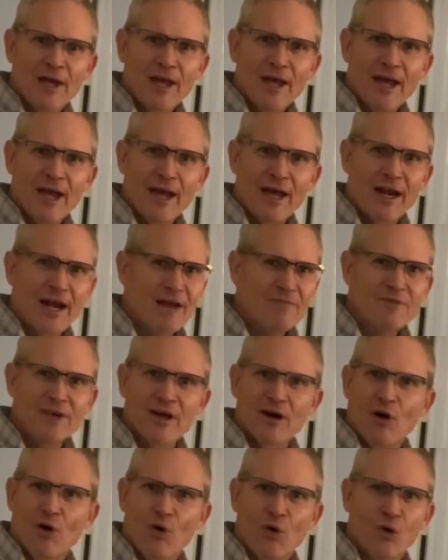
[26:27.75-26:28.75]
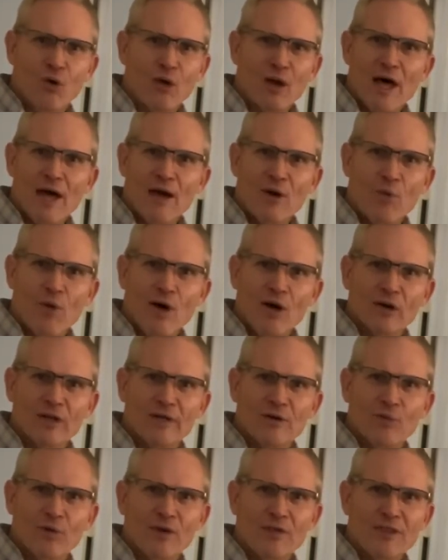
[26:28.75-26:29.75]
and I've done a whole lot of
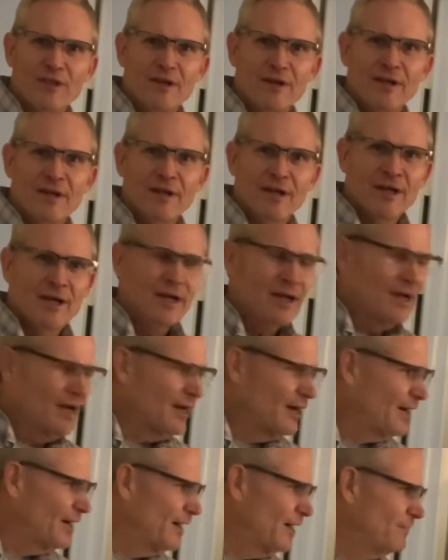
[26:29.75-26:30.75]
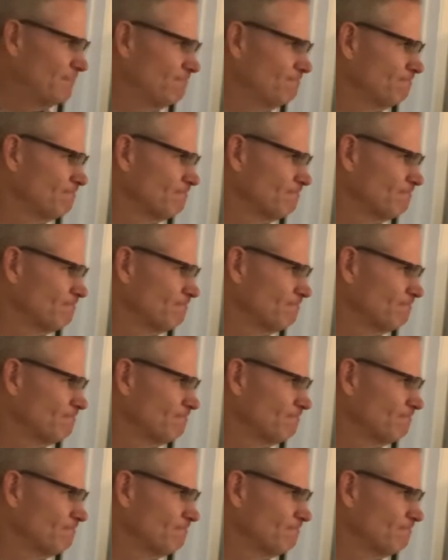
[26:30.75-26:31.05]
welding with it. I